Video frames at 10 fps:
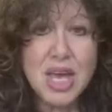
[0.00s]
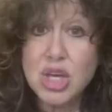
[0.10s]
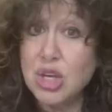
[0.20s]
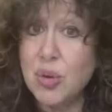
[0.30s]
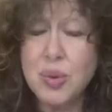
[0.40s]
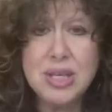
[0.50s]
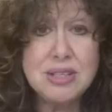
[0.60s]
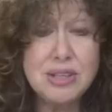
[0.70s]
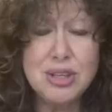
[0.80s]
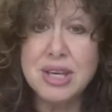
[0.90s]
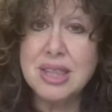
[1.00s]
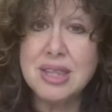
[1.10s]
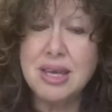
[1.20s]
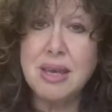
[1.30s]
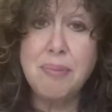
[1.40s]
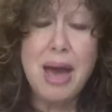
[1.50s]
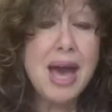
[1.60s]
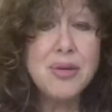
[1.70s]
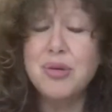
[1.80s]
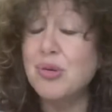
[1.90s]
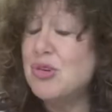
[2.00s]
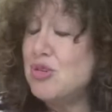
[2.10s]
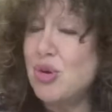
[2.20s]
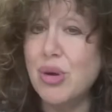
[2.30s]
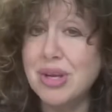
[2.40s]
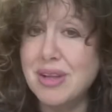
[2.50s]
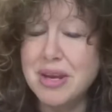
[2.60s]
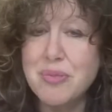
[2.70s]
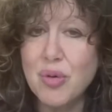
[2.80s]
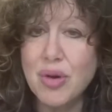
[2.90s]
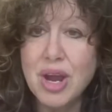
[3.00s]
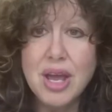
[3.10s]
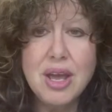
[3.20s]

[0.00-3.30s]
You don't need to look at the pattern or tutorial anymore.